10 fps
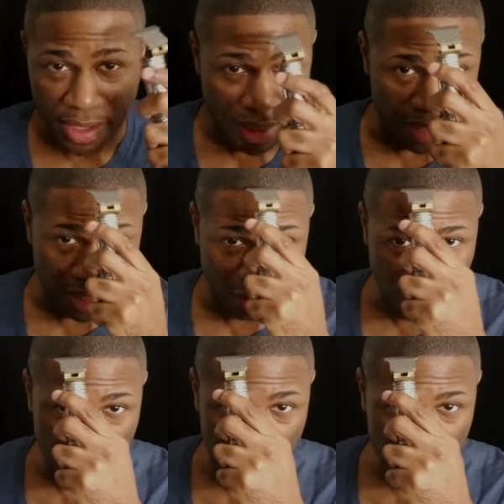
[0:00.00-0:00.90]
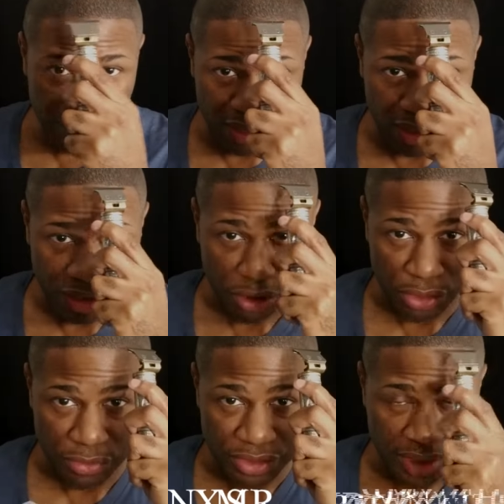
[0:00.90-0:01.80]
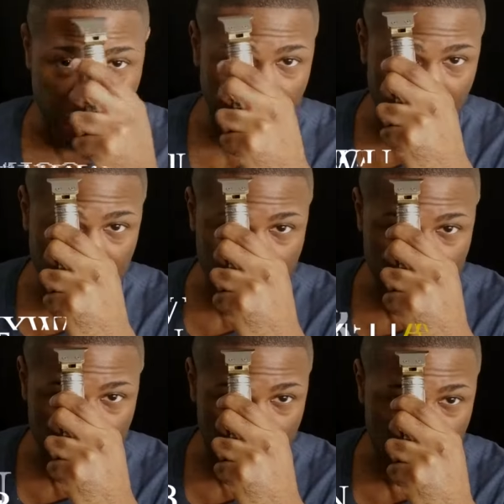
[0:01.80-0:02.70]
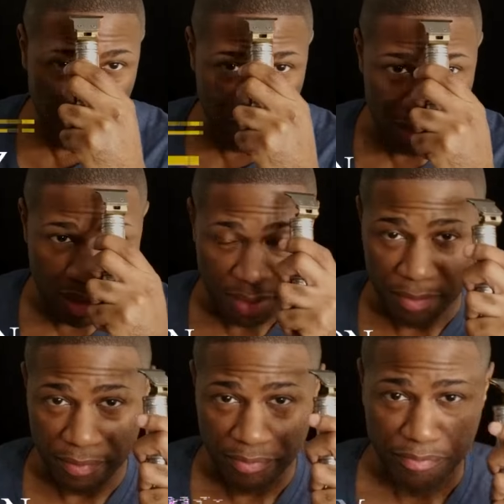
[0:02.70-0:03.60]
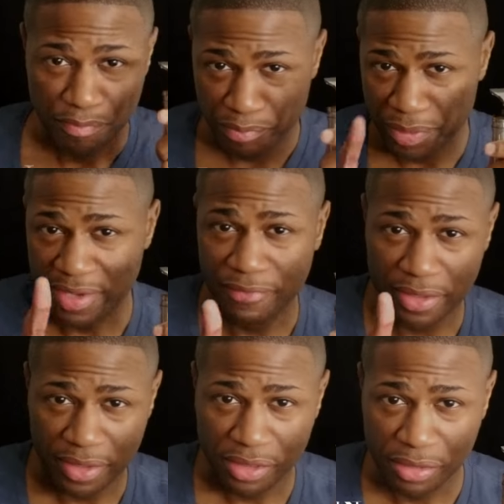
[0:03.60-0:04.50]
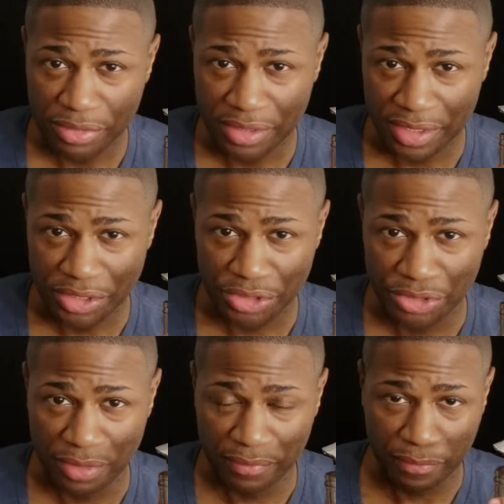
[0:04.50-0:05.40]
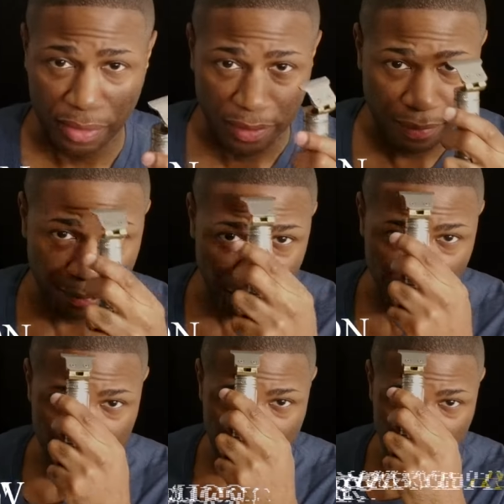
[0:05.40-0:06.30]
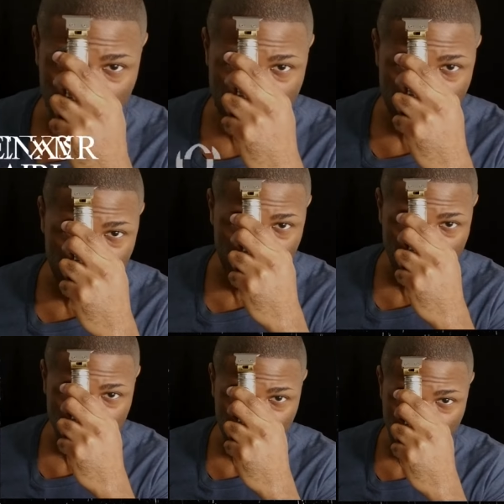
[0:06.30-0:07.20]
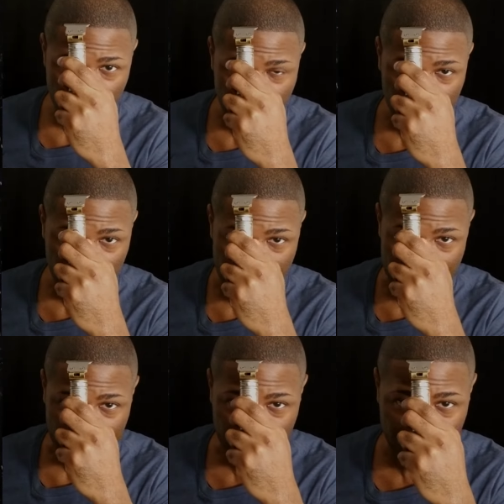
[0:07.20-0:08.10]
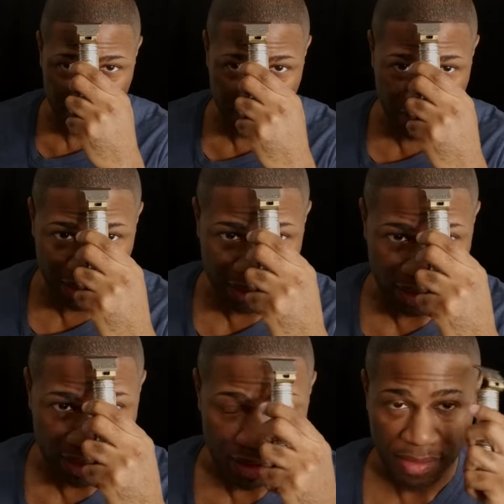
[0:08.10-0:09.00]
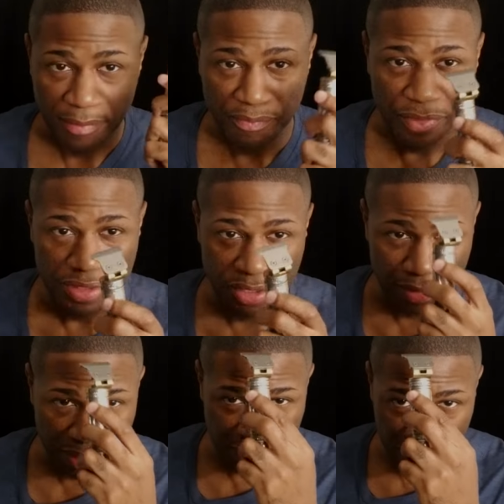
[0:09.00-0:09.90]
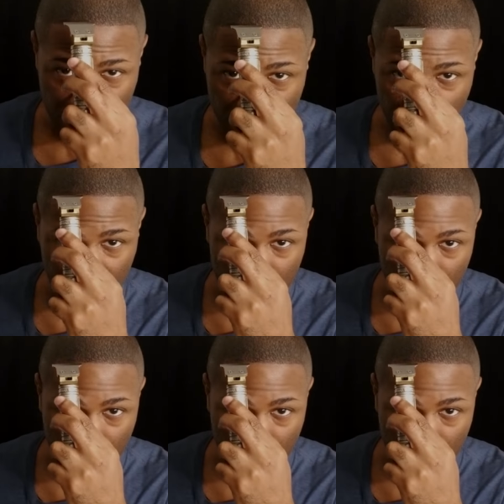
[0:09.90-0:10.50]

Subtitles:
and I'll trim any loose areas. Pay very close attention to the front. This is where hair is most likely thinning. So instead of